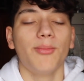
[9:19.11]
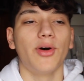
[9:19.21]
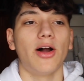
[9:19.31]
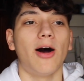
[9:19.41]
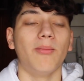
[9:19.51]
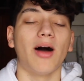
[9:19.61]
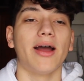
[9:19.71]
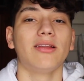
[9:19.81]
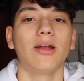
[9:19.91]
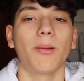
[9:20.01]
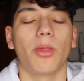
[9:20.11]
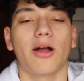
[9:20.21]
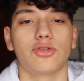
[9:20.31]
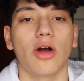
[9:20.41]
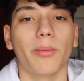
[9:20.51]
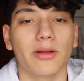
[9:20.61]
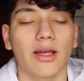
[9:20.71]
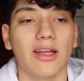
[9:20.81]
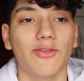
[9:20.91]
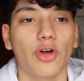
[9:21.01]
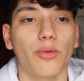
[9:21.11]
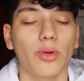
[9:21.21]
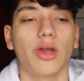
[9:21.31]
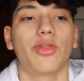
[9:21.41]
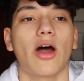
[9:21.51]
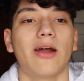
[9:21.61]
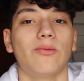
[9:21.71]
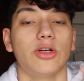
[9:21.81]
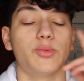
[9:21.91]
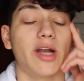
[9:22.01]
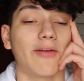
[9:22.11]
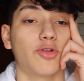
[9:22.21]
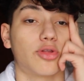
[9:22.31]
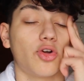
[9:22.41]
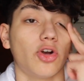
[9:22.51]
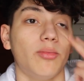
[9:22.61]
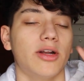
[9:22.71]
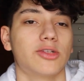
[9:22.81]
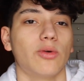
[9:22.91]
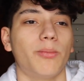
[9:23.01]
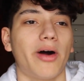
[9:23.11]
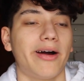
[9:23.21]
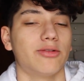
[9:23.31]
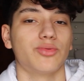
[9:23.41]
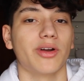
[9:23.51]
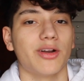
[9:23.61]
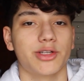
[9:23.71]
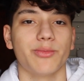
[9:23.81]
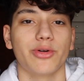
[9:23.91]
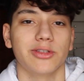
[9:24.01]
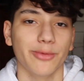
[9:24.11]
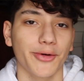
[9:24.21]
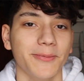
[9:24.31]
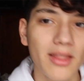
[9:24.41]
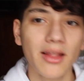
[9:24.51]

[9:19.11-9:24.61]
But I ended up not dropping dead, even though I really thought I was. But after 30 minutes went by, I was ready to smoke some more.